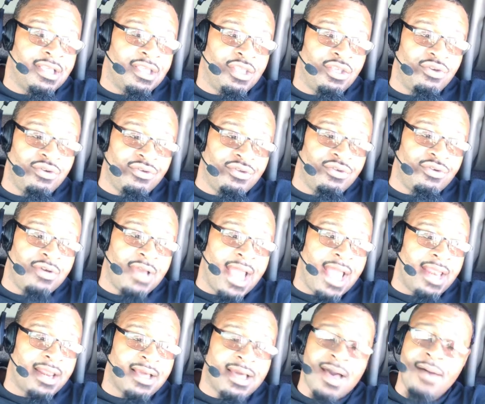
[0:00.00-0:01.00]
you
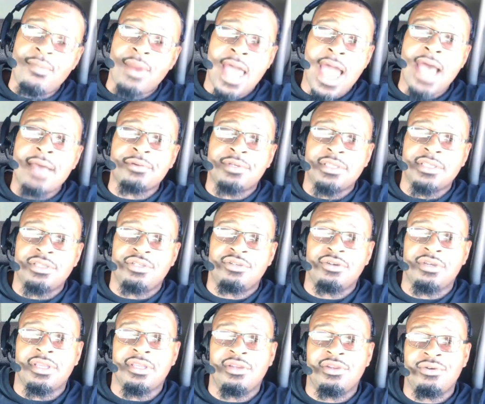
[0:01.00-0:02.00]
got a couple options you
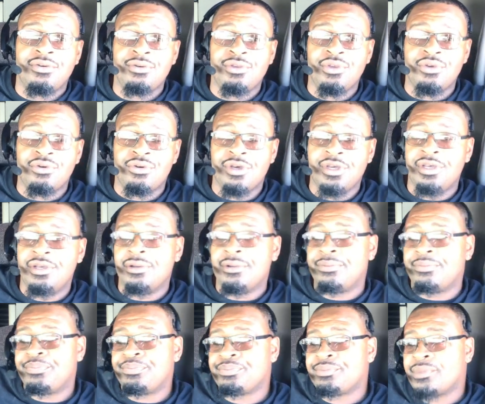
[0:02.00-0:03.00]
could do. You could,
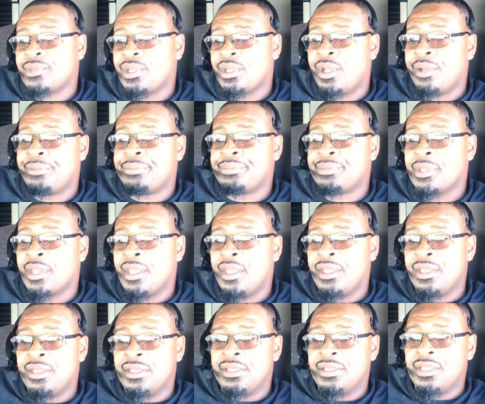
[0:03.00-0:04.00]

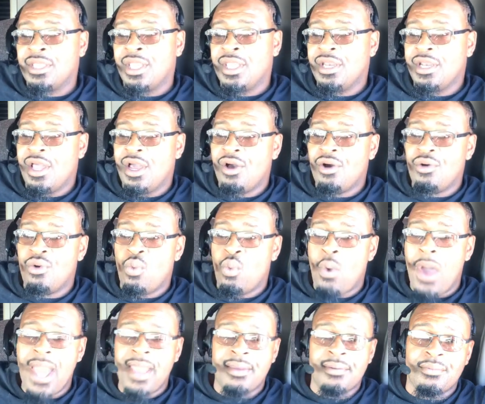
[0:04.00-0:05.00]

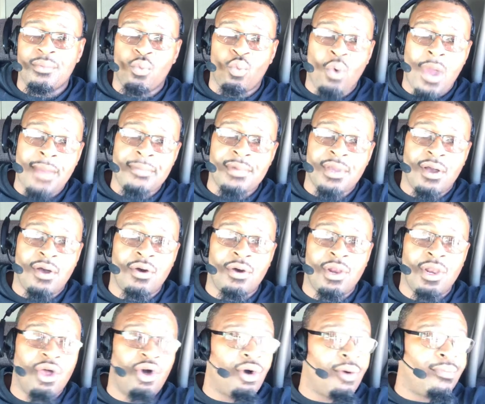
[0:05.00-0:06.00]
wipe your whole
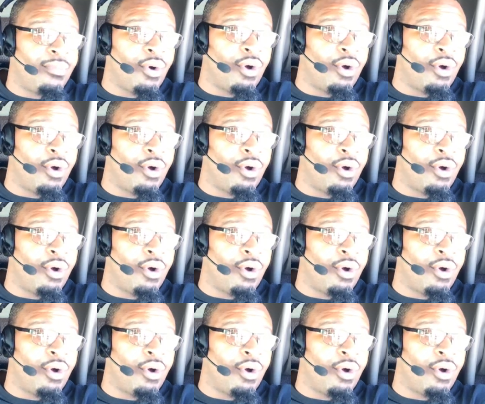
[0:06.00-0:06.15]
load